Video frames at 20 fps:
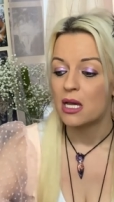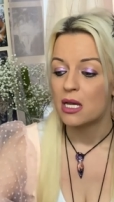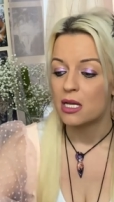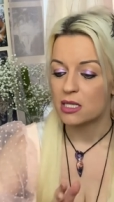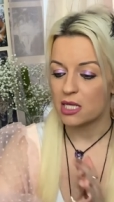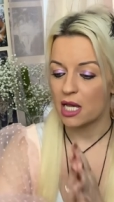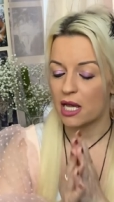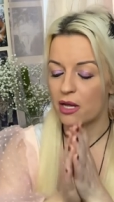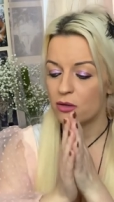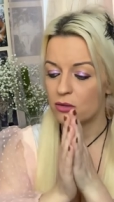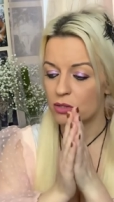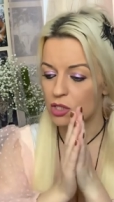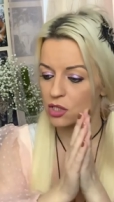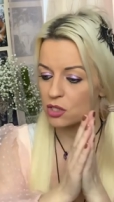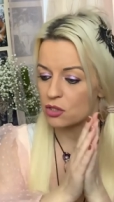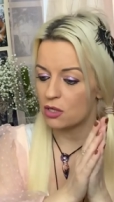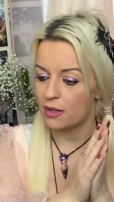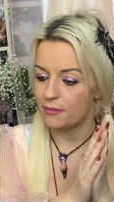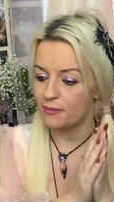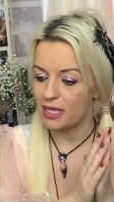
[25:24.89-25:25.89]
So
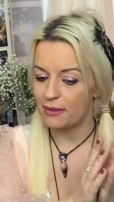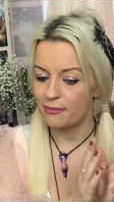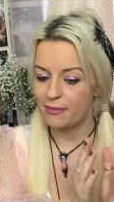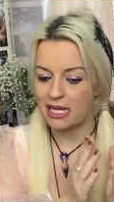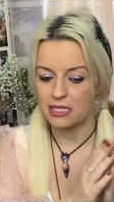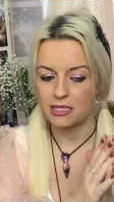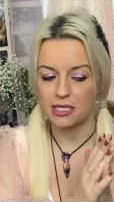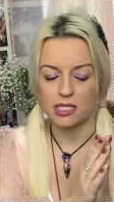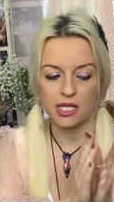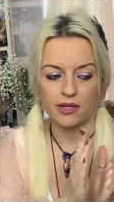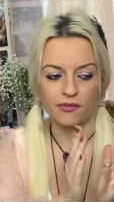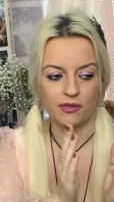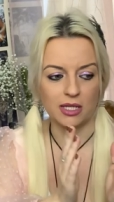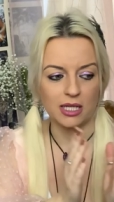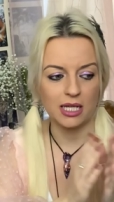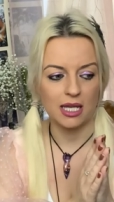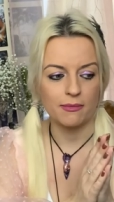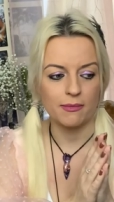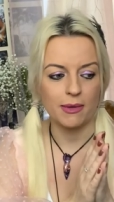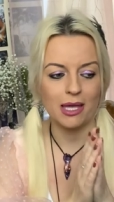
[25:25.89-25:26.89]
just drop me a message if you
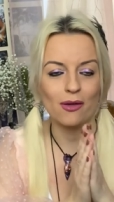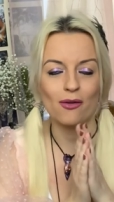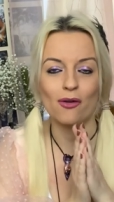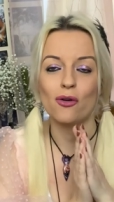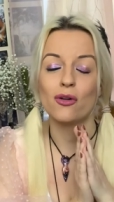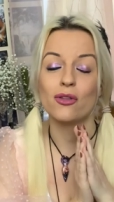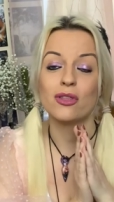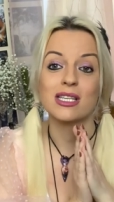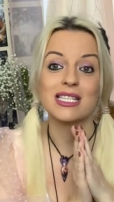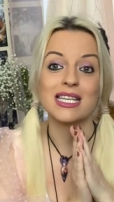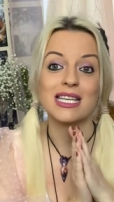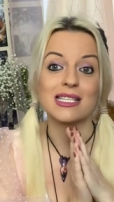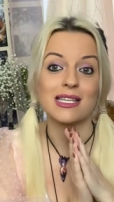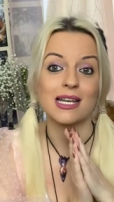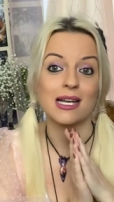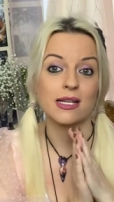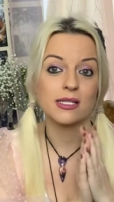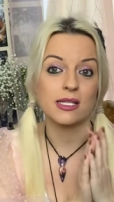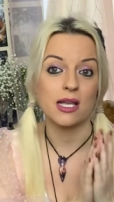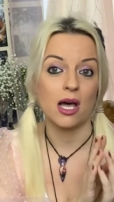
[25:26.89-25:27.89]
need me. All the
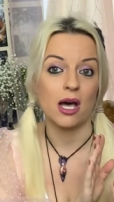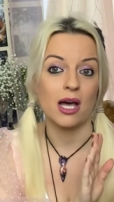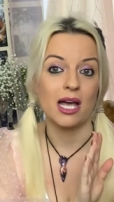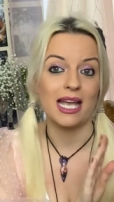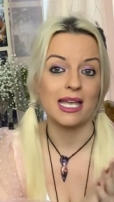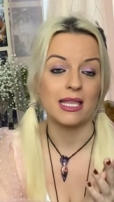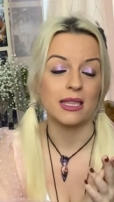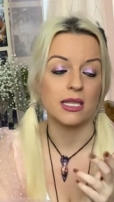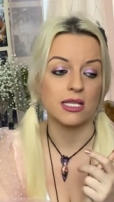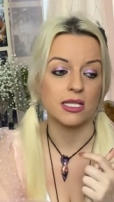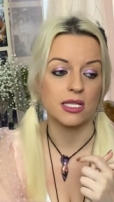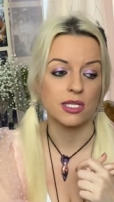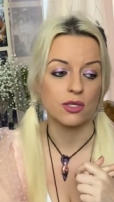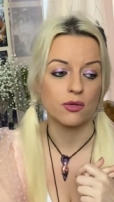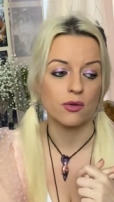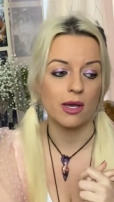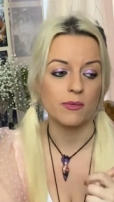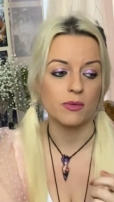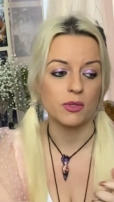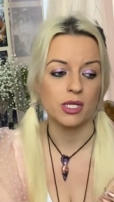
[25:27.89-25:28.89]
details are in the
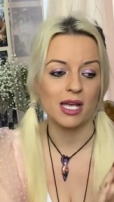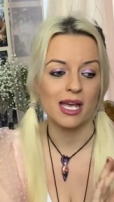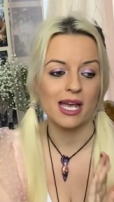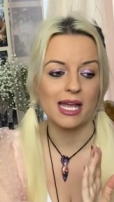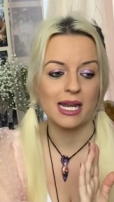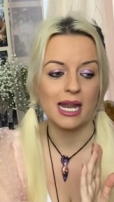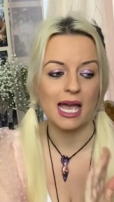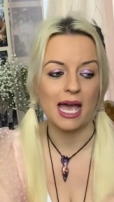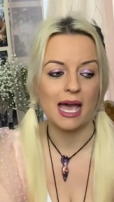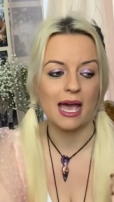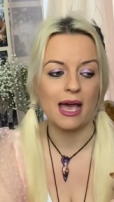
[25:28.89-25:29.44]
description.